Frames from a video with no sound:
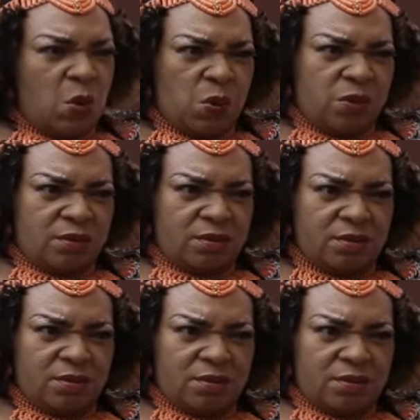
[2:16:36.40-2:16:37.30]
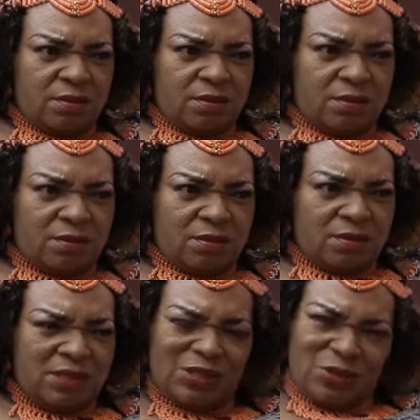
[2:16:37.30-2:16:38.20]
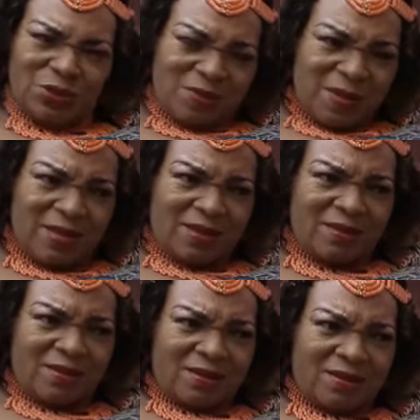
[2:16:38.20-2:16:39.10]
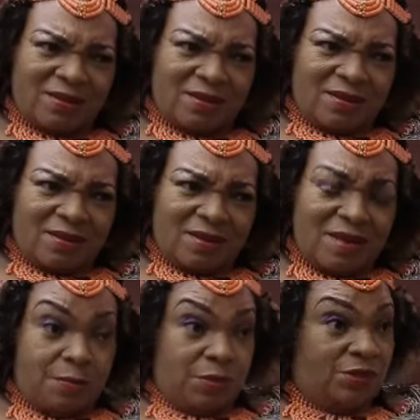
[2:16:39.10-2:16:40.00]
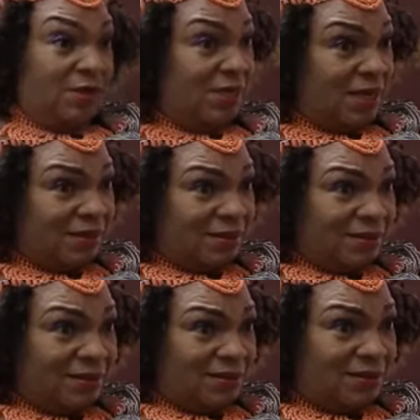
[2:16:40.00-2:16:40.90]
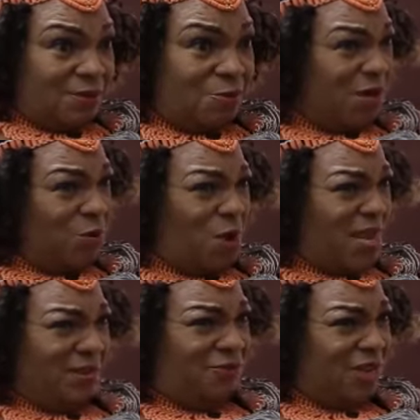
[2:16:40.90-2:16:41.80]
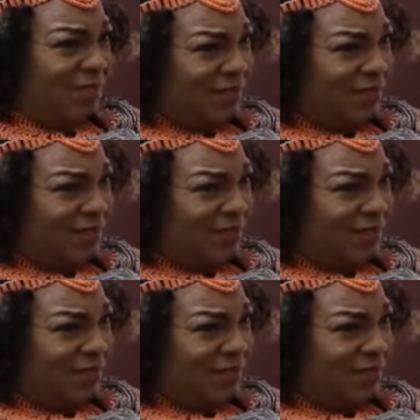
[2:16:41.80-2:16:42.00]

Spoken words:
Hello? Excuse me? A musician? With the way he